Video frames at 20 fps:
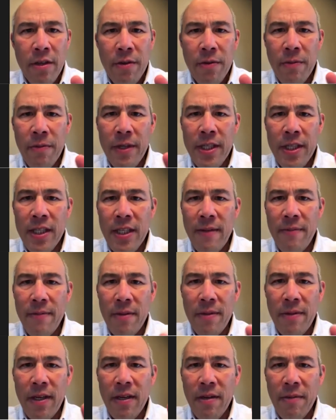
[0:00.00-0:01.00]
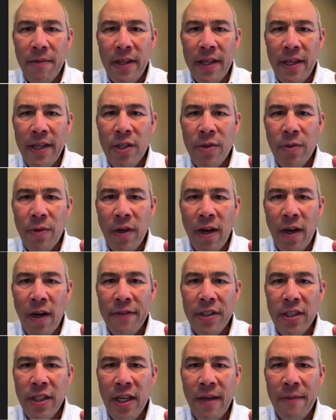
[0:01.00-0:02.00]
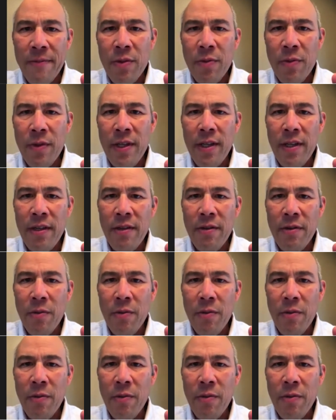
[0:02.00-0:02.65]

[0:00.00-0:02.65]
we seem to be in a place where oftentimes we